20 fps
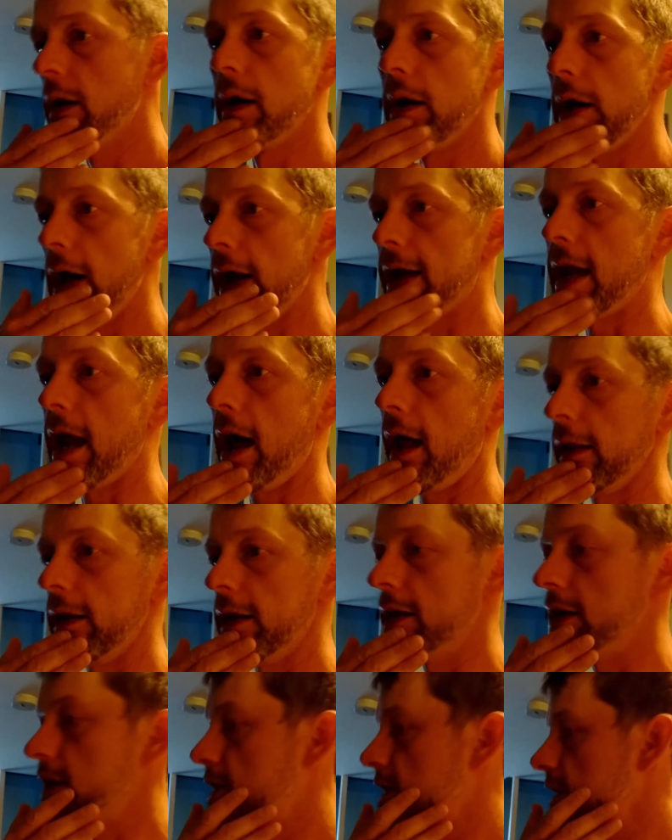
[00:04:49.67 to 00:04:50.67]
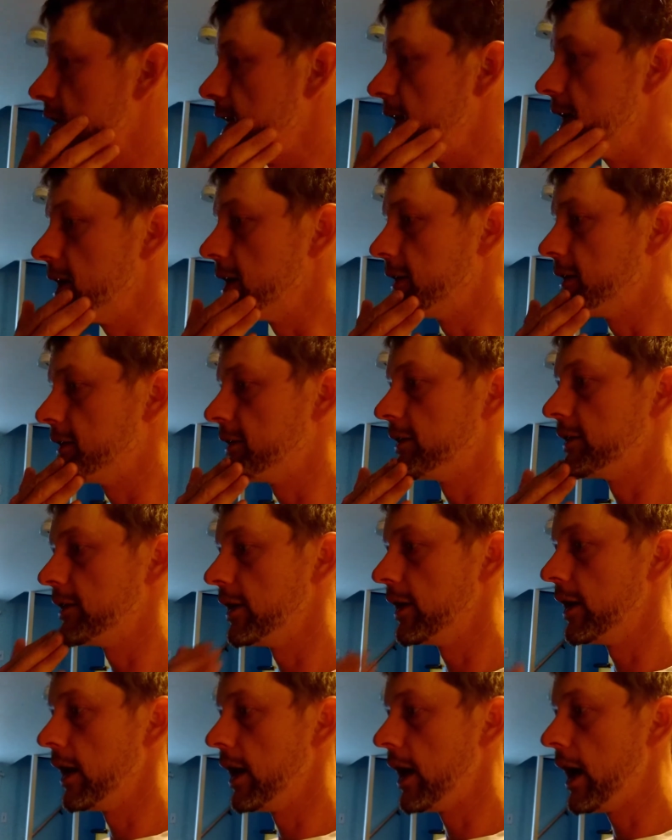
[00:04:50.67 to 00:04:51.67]
Italian cheese,
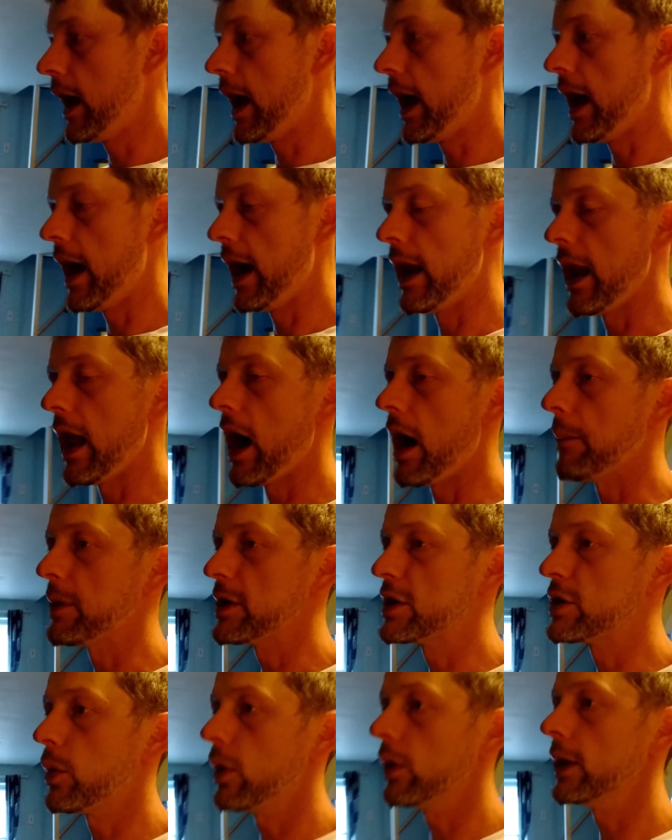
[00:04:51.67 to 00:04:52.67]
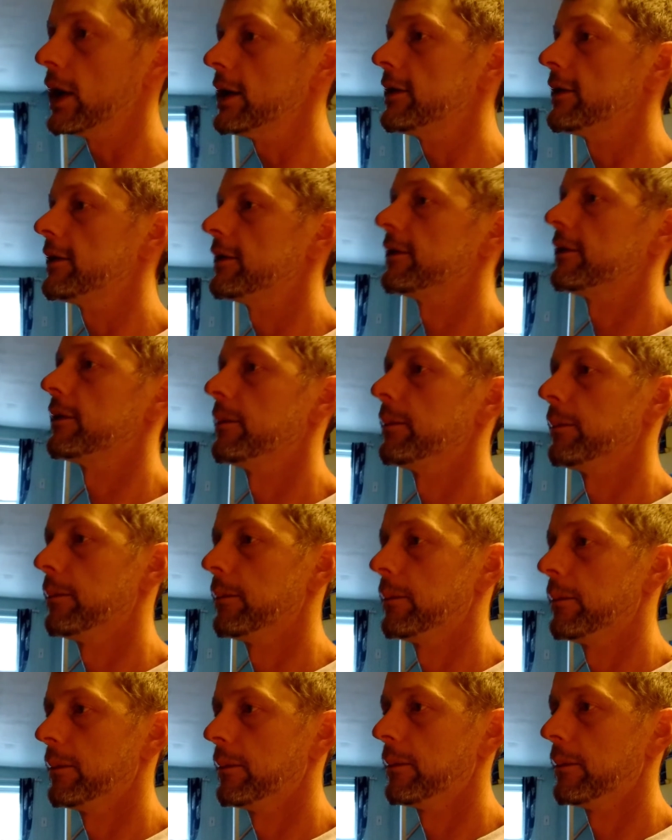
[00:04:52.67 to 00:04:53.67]
and how much
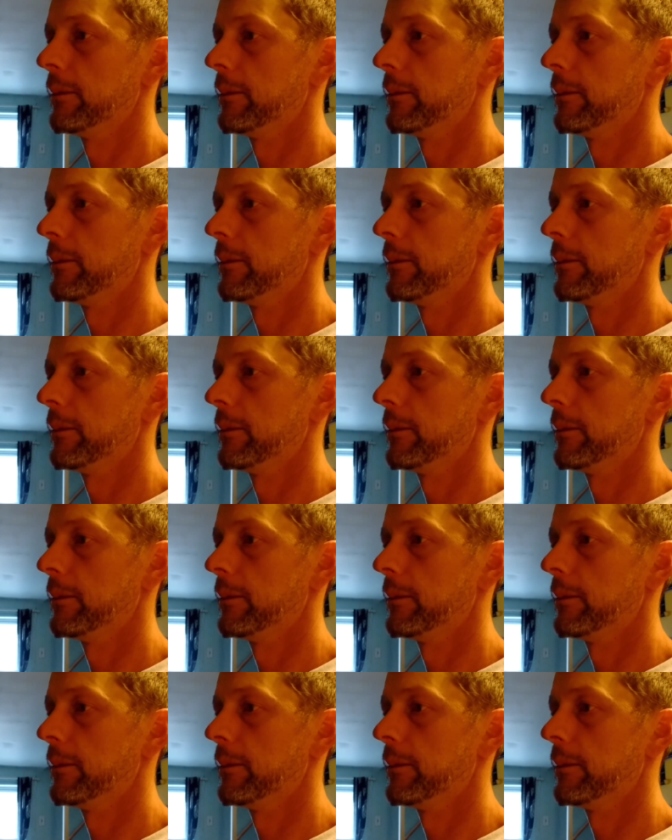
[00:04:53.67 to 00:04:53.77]
walnuts?